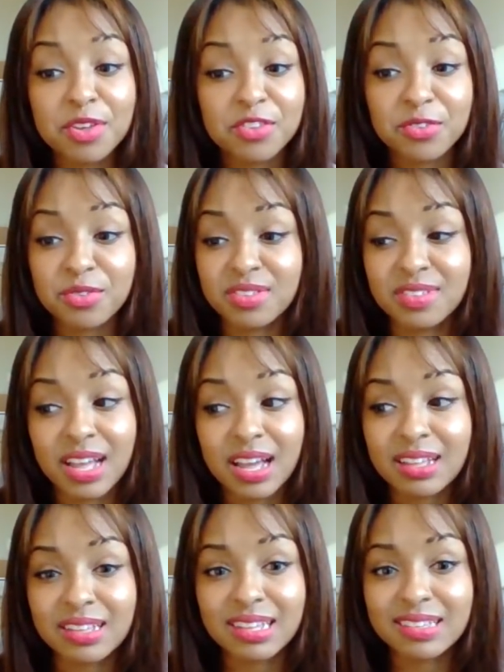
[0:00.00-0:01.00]
make sure it's
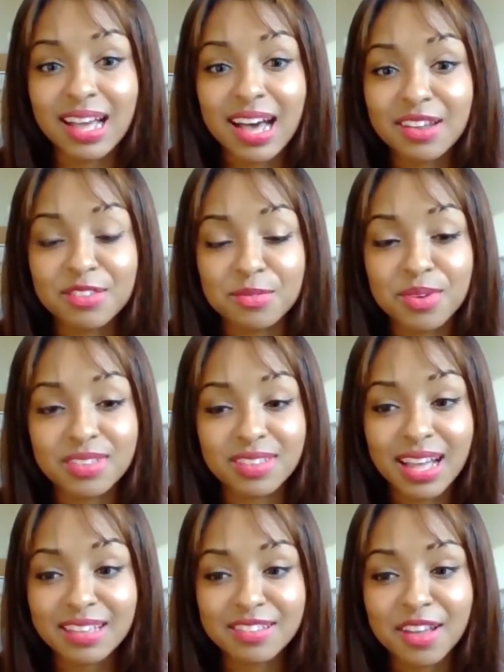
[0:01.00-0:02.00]
not as hot as it was
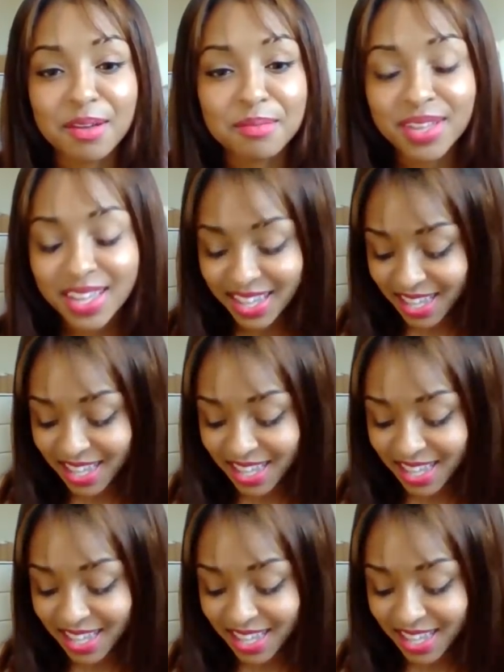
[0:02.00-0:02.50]
last time.